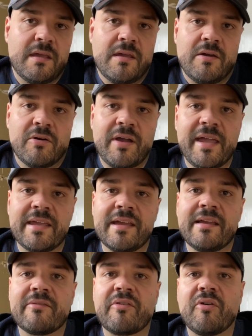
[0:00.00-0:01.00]
Okay,
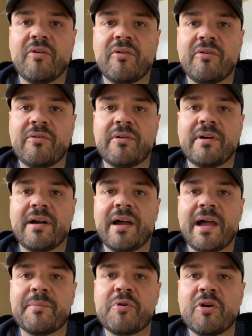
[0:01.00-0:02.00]
so
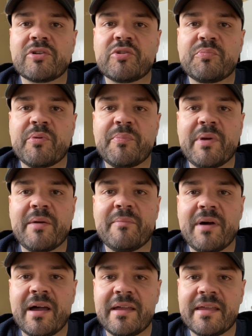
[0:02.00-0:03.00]
I'm going to prepare
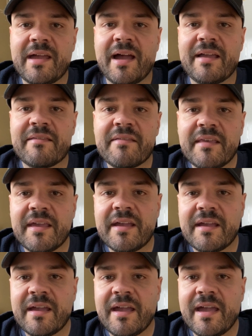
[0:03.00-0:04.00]
my
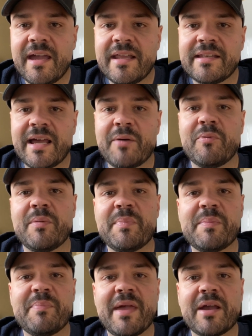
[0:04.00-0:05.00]
icing and I will be
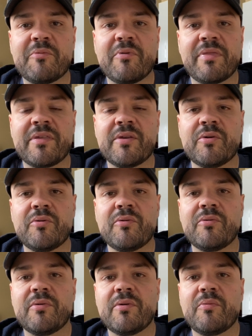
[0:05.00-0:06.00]
back with
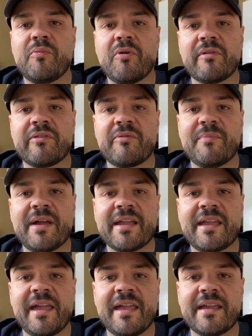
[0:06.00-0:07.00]
you once my
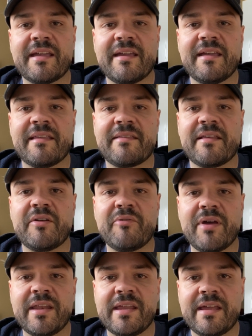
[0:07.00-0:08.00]
cake is
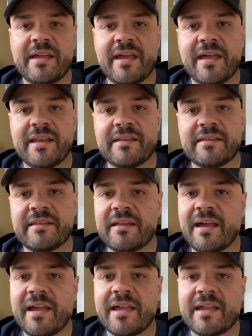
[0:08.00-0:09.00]
ready and
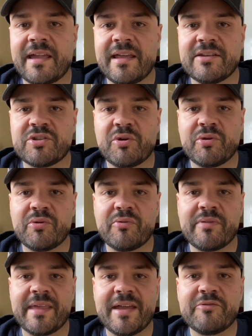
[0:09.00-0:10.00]
I can show you
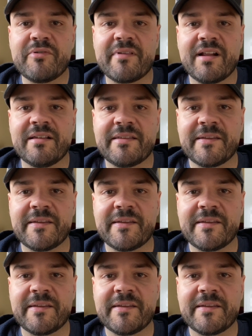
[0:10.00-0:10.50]
the end result.